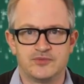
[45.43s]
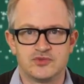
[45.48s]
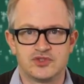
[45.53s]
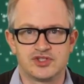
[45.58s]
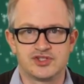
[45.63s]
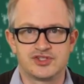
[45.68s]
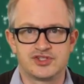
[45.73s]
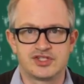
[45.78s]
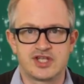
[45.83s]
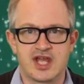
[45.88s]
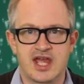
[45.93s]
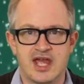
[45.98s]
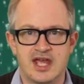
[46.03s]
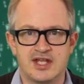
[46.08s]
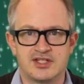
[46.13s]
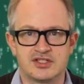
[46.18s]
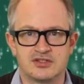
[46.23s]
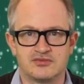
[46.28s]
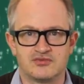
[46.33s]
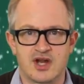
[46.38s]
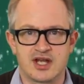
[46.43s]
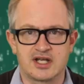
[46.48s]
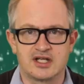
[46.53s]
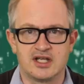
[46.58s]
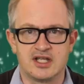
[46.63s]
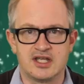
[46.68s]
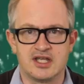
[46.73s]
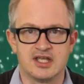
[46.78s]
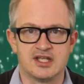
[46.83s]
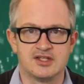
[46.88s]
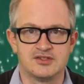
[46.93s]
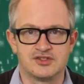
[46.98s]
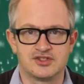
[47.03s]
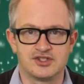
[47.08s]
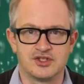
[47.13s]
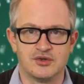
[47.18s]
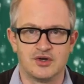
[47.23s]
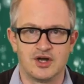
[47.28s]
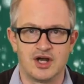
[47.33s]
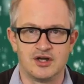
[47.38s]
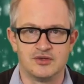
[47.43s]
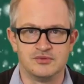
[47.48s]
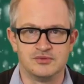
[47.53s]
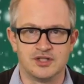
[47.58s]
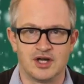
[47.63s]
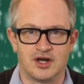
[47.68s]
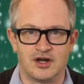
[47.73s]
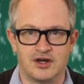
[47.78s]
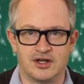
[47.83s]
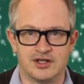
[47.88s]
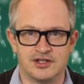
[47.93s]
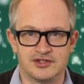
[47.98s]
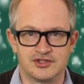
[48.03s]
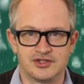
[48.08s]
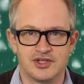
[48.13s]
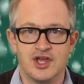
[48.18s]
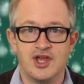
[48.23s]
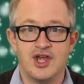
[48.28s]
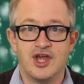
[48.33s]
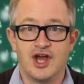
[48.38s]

Just stare directly into your own eyes.